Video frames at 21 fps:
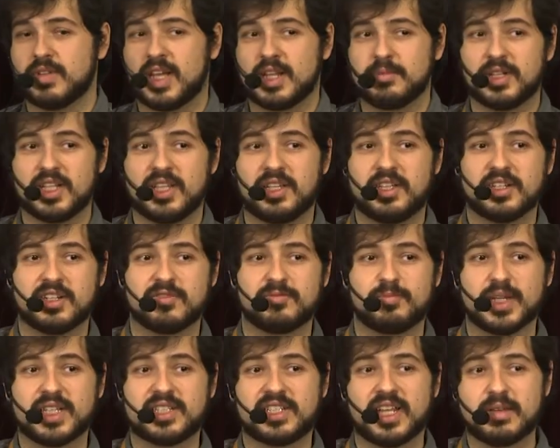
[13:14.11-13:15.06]
Anybody hear of
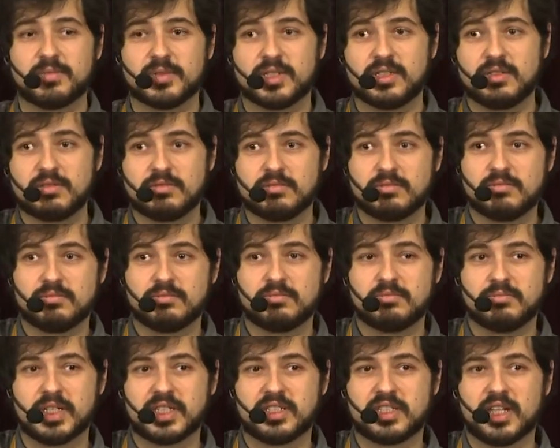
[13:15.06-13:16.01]
Bigtable?
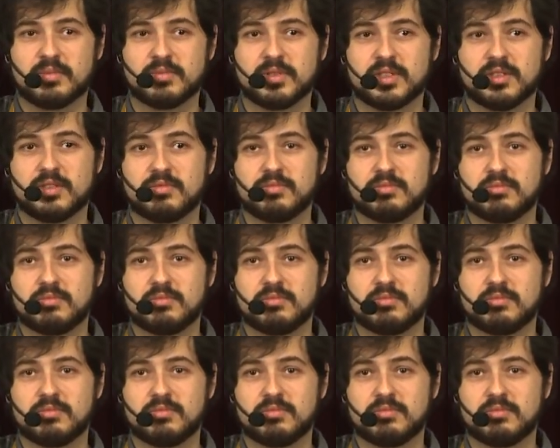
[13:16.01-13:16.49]
Bigtable.